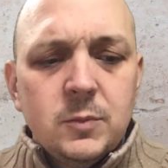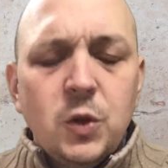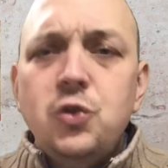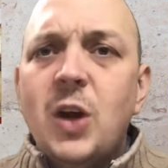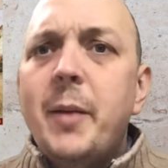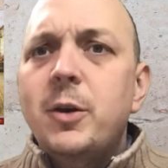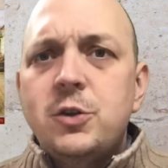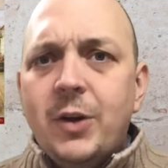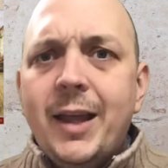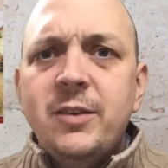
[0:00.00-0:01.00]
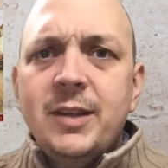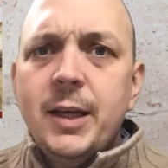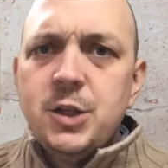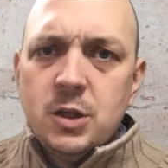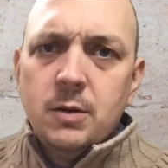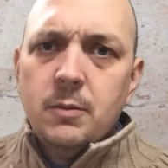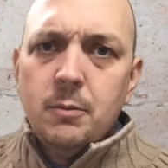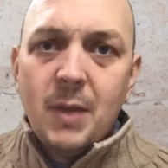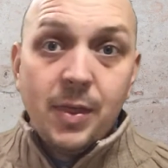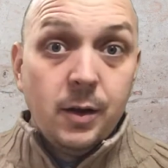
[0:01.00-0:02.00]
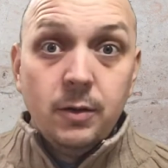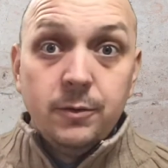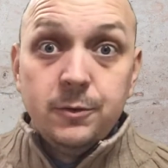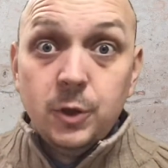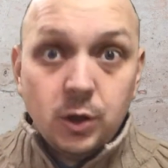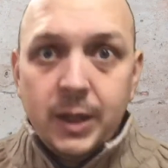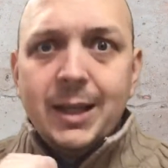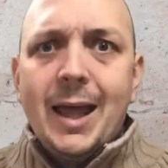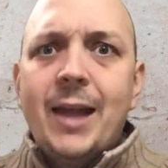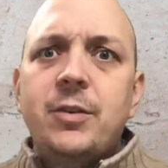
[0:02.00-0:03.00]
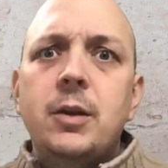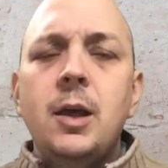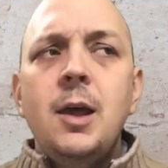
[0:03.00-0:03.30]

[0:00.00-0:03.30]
grammar translation method of learning Latin,